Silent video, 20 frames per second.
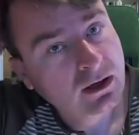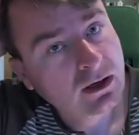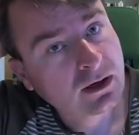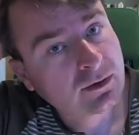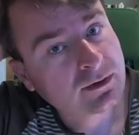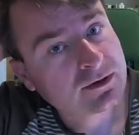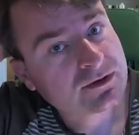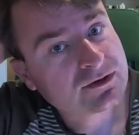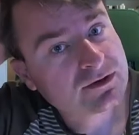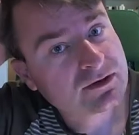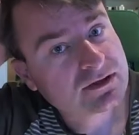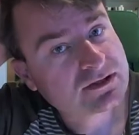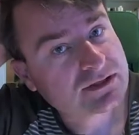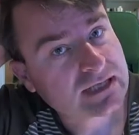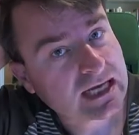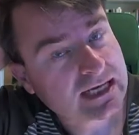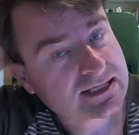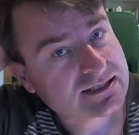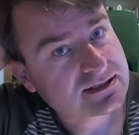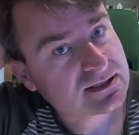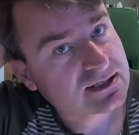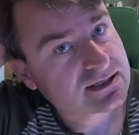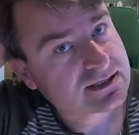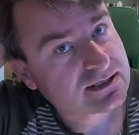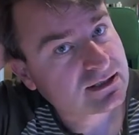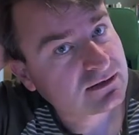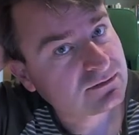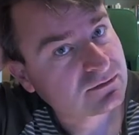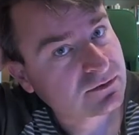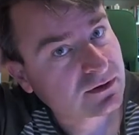This last
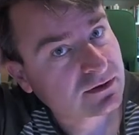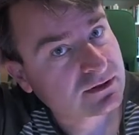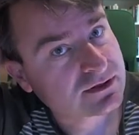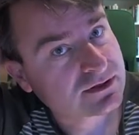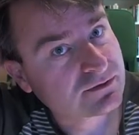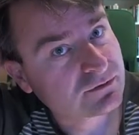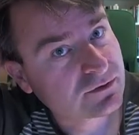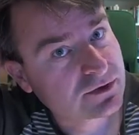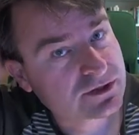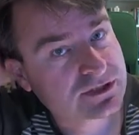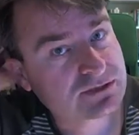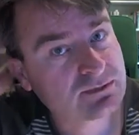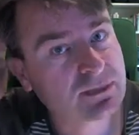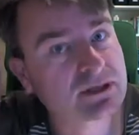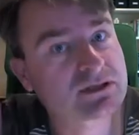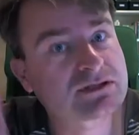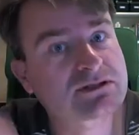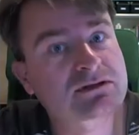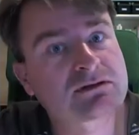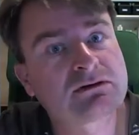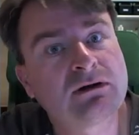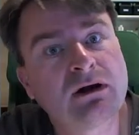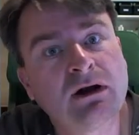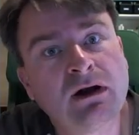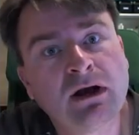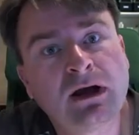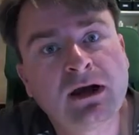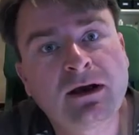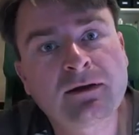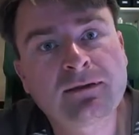lesson for the semester,
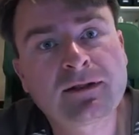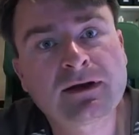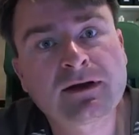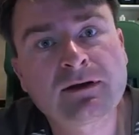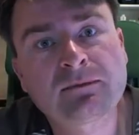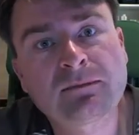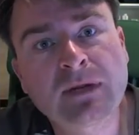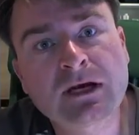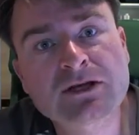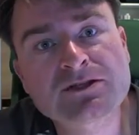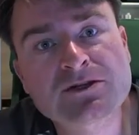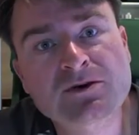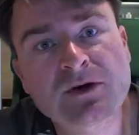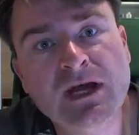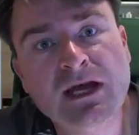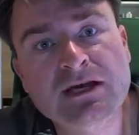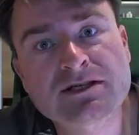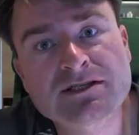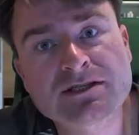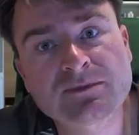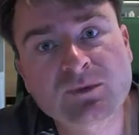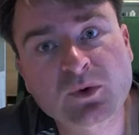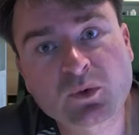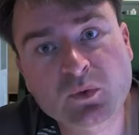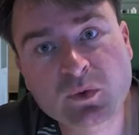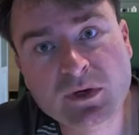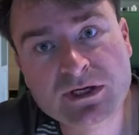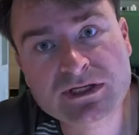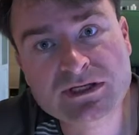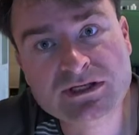that it makes you ask some
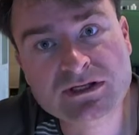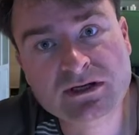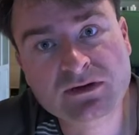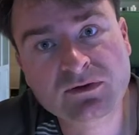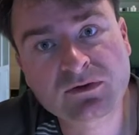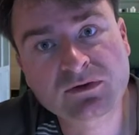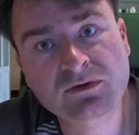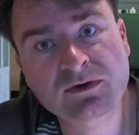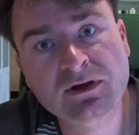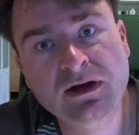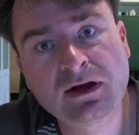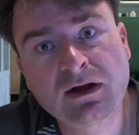questions,